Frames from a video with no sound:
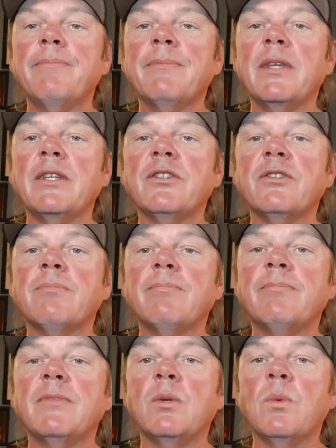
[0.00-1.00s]
I just
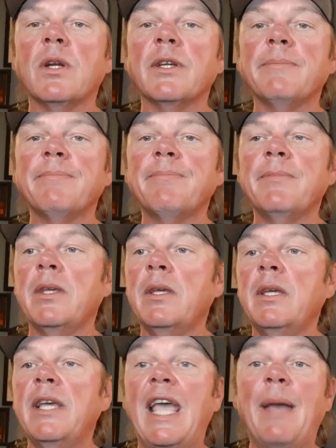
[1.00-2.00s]
didn't want to
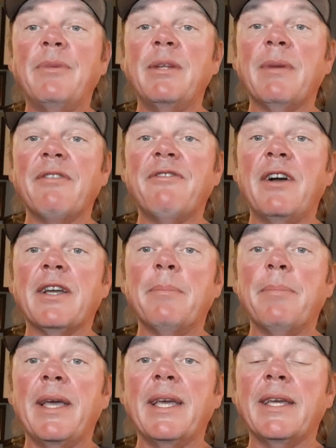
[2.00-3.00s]
empty my fucking
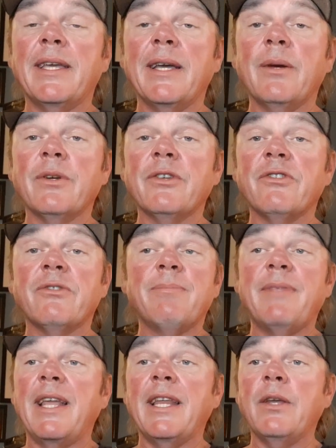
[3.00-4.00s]
bank account, because
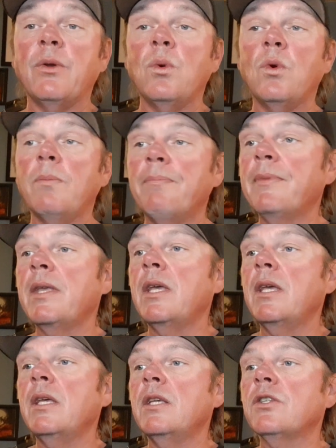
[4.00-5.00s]
that ain't cool.
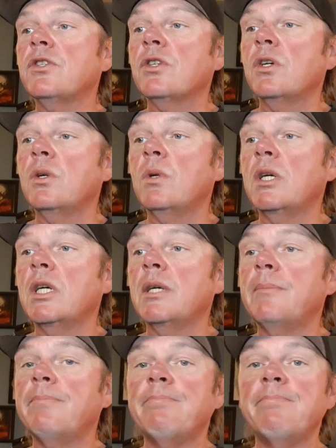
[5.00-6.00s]
So,
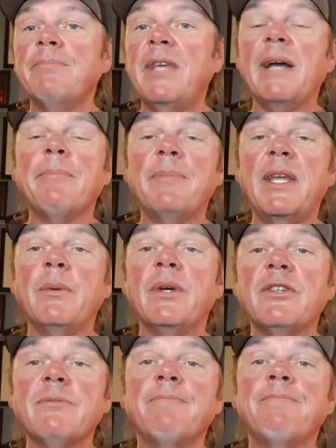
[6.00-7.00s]
yeah,
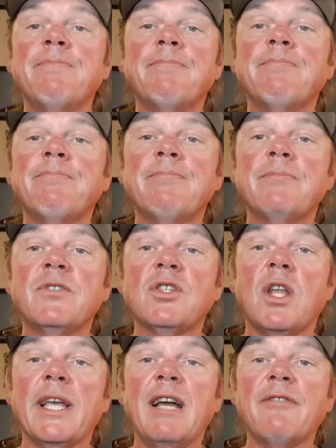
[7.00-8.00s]
anyways, that's
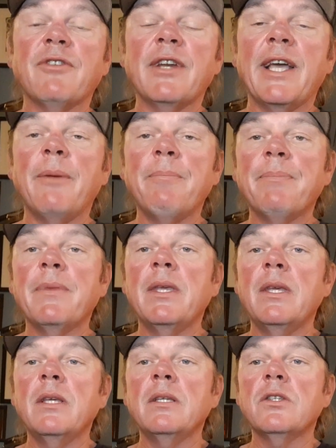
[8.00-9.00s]
all I got for now.
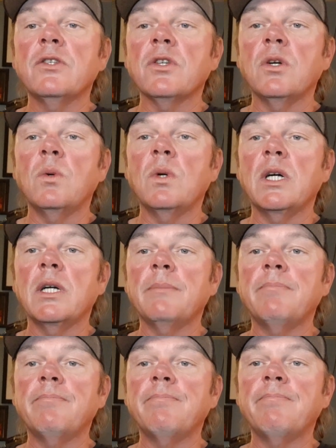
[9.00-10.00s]
So,
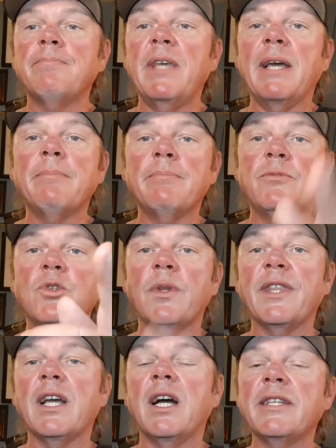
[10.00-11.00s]
yeah, join
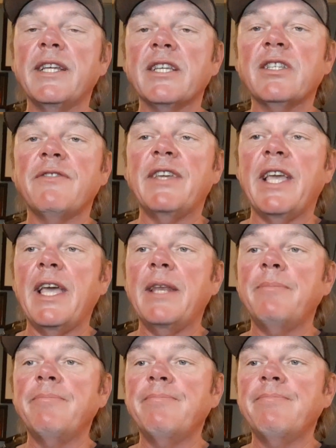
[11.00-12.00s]
the contest if you
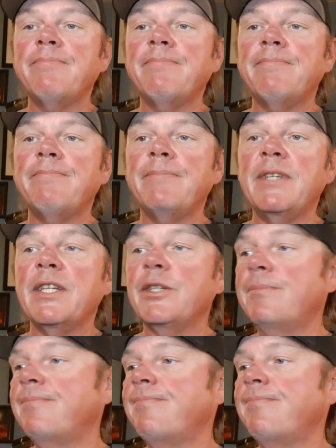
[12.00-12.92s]
can, you know,